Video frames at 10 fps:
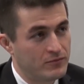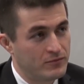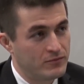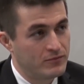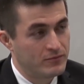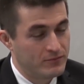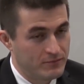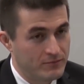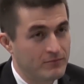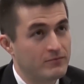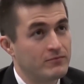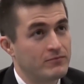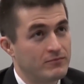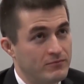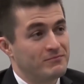brain steering the cortex.
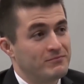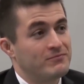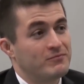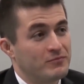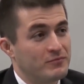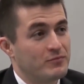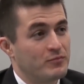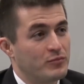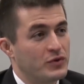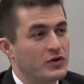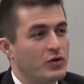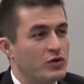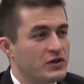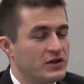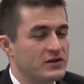You know. So, but the
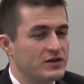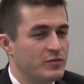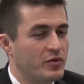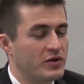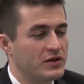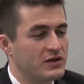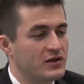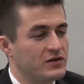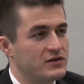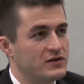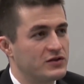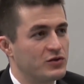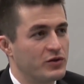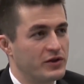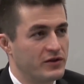cortex is the part that tells the
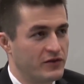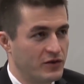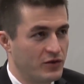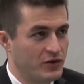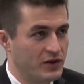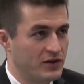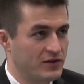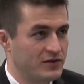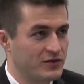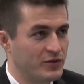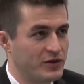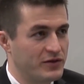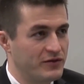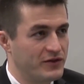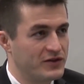story of the whole thing, so we
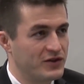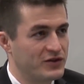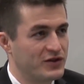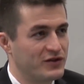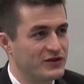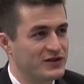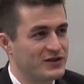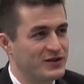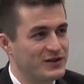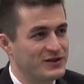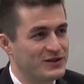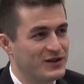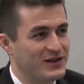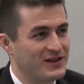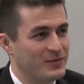convince ourselves it's it's
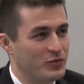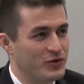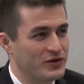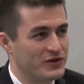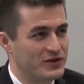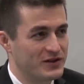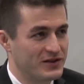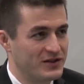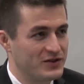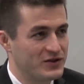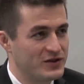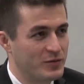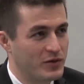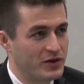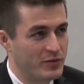uh, more interesting than just
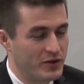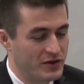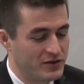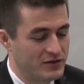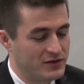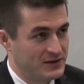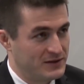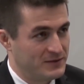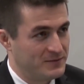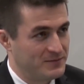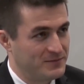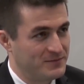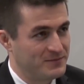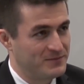the monkey brain cortex is